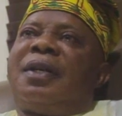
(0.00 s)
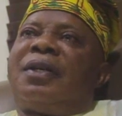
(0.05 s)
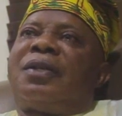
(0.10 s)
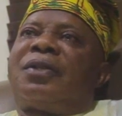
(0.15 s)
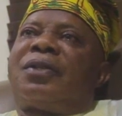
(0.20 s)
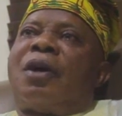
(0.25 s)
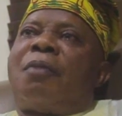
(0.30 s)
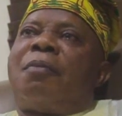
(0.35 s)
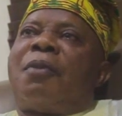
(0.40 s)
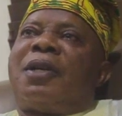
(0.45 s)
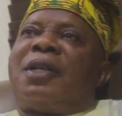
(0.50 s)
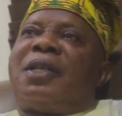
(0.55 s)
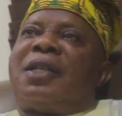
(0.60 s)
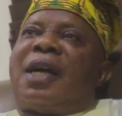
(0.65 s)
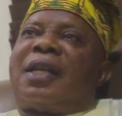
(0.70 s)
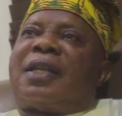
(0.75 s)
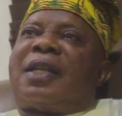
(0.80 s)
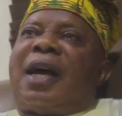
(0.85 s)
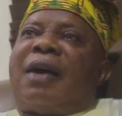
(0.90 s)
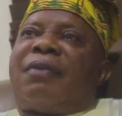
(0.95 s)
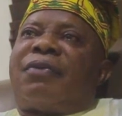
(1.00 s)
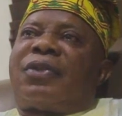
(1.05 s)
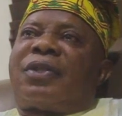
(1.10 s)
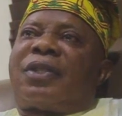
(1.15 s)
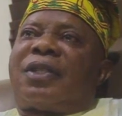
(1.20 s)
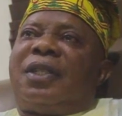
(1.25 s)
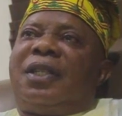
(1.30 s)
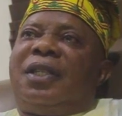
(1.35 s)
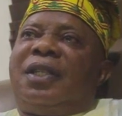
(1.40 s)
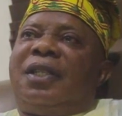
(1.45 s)
somebody that I've
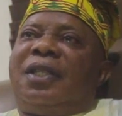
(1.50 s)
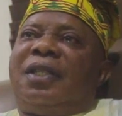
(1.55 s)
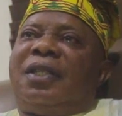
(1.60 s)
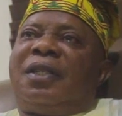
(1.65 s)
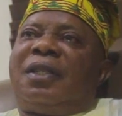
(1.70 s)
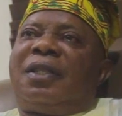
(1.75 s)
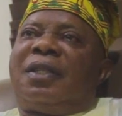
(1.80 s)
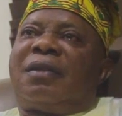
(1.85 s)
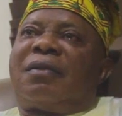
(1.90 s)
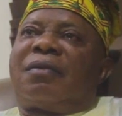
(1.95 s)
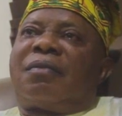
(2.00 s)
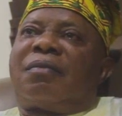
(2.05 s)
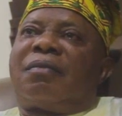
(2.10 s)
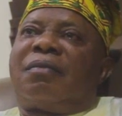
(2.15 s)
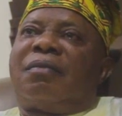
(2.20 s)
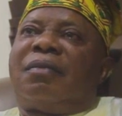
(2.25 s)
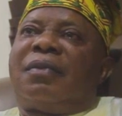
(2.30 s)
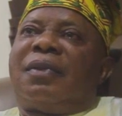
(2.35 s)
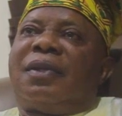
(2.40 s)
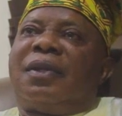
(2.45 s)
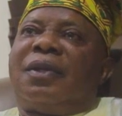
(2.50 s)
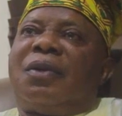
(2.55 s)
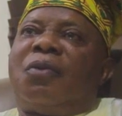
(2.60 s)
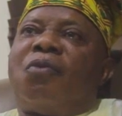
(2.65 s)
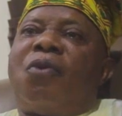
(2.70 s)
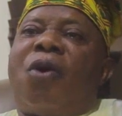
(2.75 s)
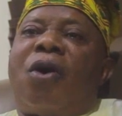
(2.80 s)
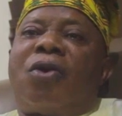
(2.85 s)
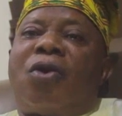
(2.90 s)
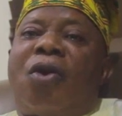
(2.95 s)
seen
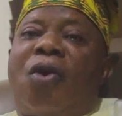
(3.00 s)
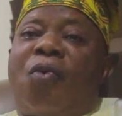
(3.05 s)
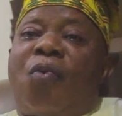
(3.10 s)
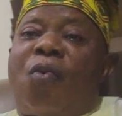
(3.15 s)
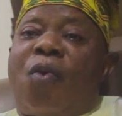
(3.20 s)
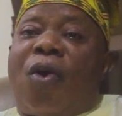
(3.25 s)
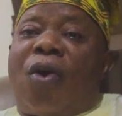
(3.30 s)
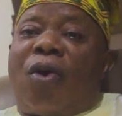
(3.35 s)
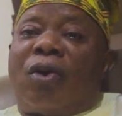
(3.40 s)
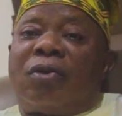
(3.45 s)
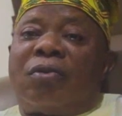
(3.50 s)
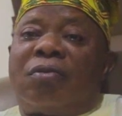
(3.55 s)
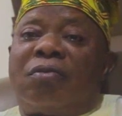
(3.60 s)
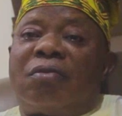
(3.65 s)
one-on-one